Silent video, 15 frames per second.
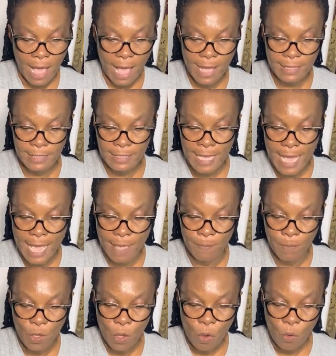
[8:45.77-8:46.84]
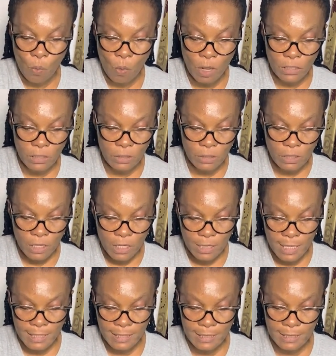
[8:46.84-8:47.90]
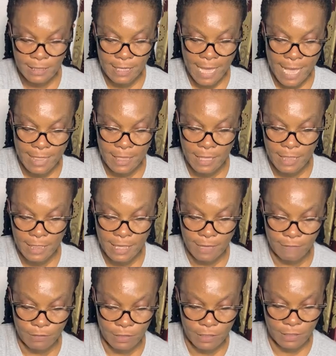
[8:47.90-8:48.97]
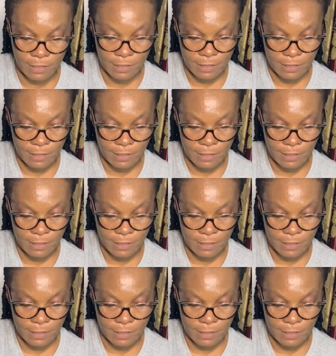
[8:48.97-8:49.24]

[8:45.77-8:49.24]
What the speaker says: our time. These are the leaves.